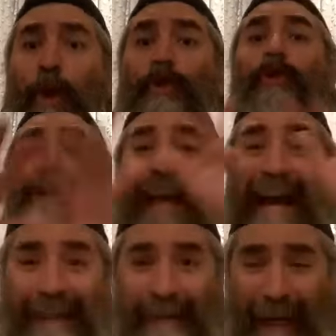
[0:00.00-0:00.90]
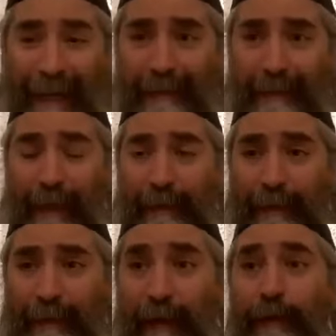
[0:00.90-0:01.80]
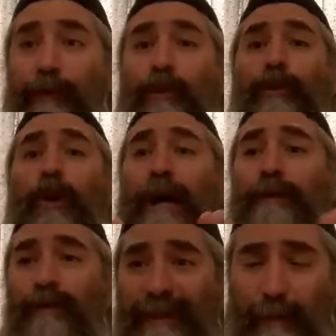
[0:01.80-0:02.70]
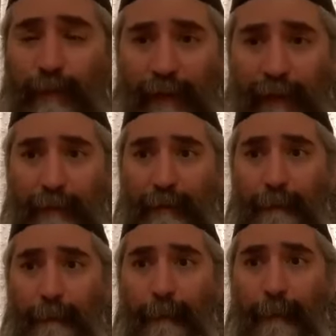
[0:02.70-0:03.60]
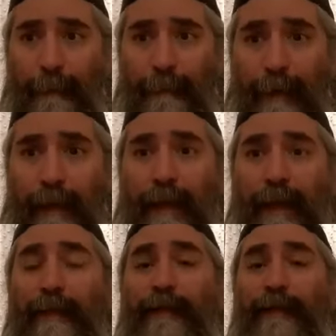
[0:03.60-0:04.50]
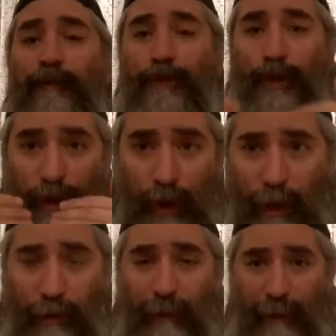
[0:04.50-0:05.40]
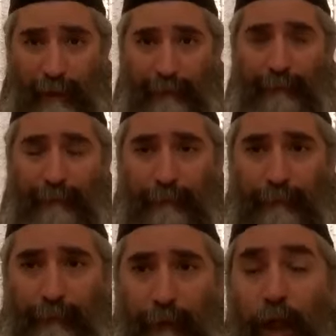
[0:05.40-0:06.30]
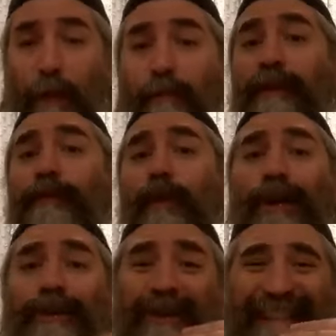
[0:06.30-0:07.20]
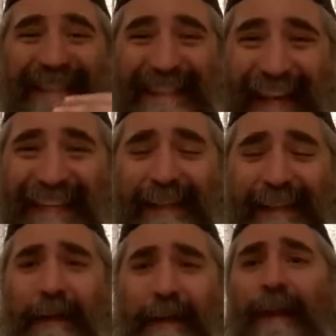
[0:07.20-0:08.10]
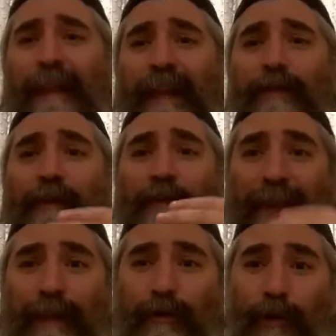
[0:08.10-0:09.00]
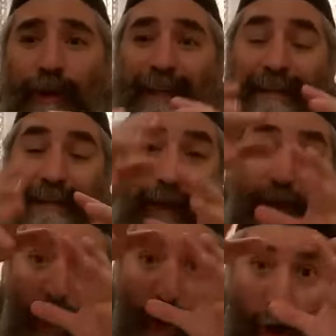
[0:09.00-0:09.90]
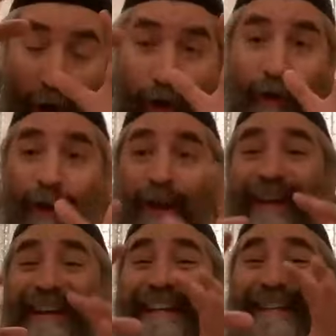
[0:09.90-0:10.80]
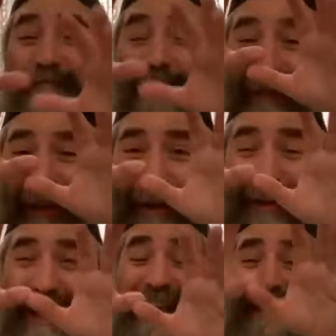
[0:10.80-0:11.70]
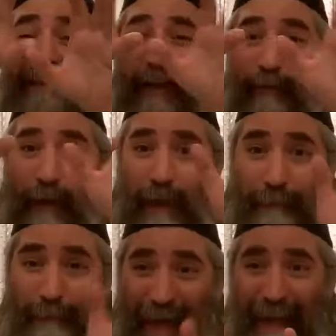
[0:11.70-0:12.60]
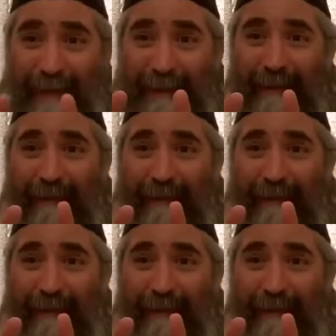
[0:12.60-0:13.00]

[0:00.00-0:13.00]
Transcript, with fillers: You can isolate it if you don't know how to deal with it, if you're stuck with it. But if you understand that the failure is a an integral part